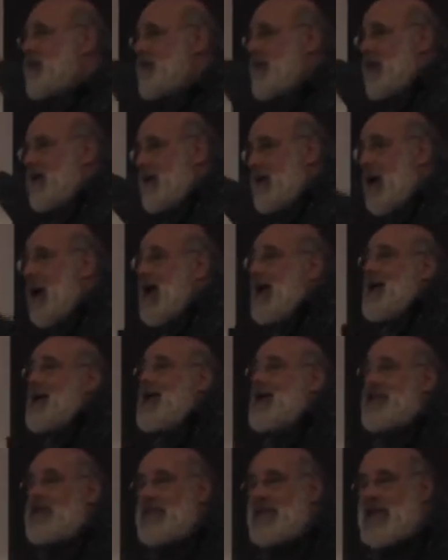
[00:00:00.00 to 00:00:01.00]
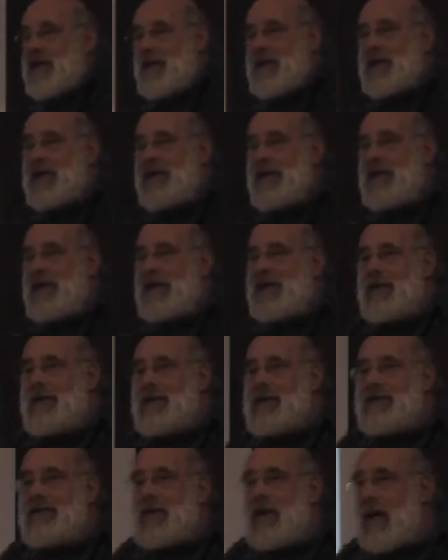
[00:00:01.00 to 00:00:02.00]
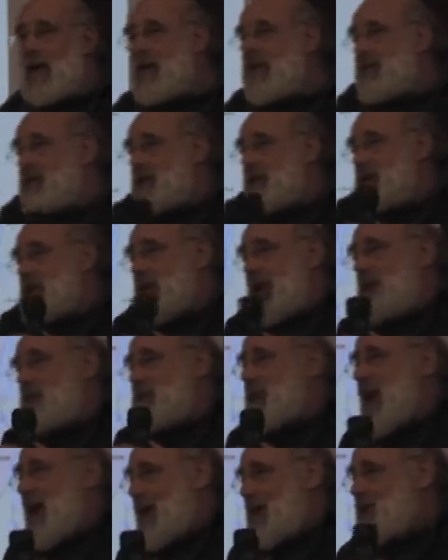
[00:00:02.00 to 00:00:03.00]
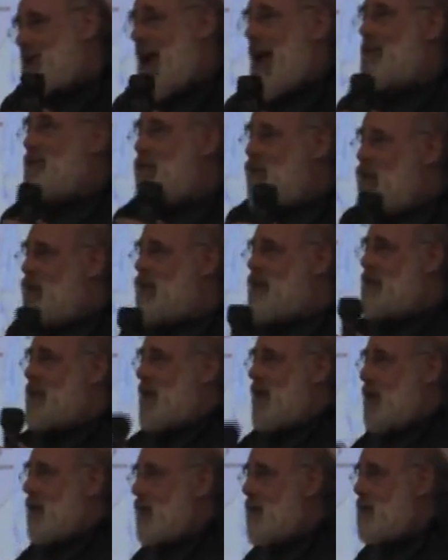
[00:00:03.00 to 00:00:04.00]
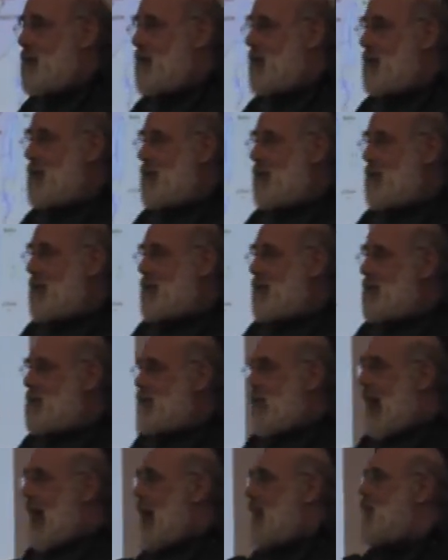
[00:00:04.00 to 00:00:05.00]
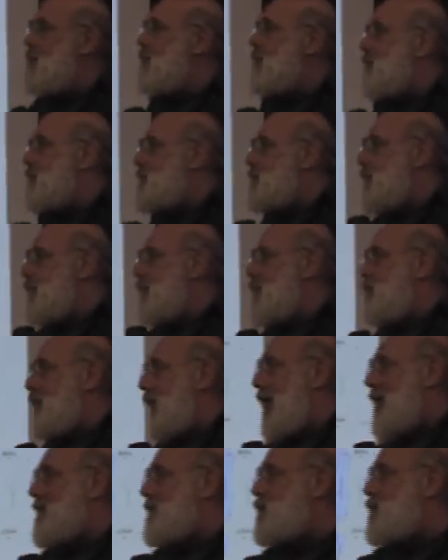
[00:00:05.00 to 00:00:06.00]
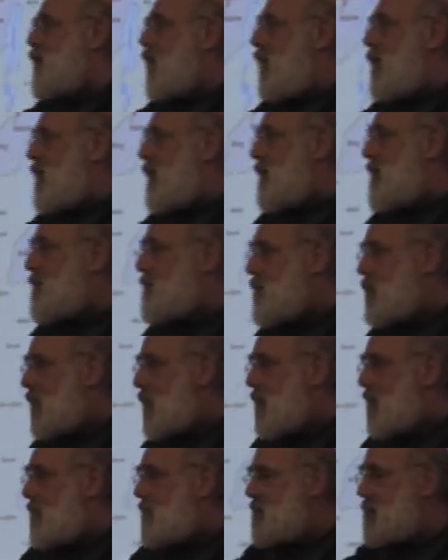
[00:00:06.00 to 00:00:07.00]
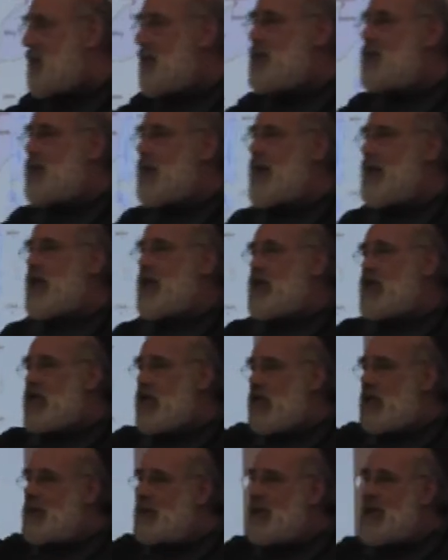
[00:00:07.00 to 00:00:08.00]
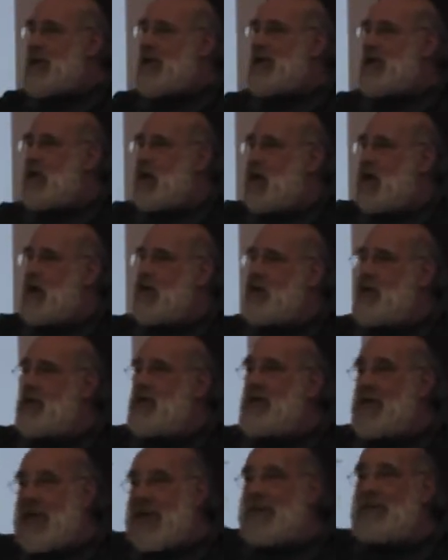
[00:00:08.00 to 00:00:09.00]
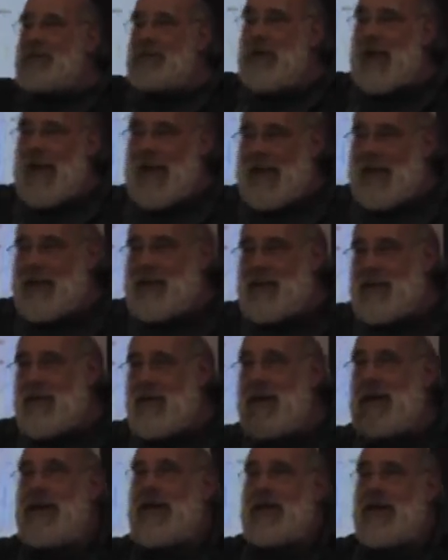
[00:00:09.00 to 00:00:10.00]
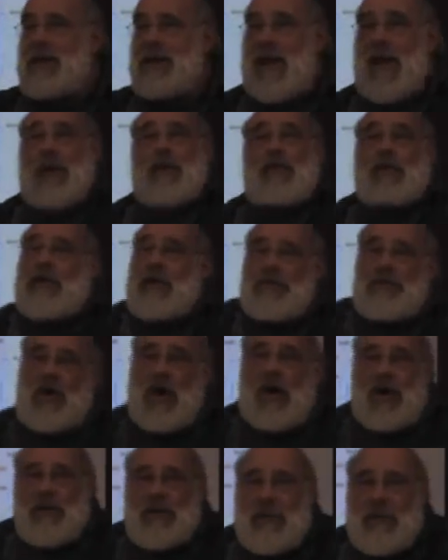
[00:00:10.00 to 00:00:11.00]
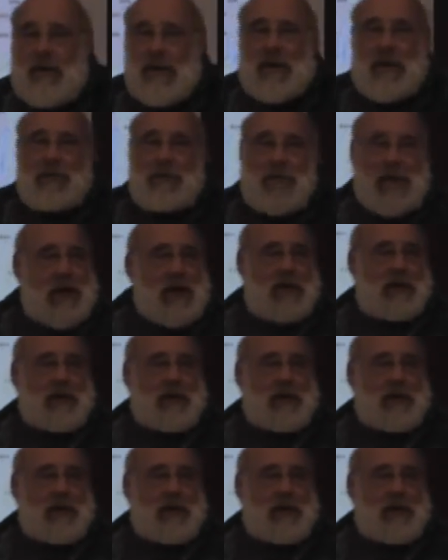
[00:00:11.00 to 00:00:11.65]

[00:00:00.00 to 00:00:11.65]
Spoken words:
are there. I live there. And there's a subtext, I moved there. So obviously, if I saw Israel as simply a European colonial implant, I wouldn't have gone there. I mean, I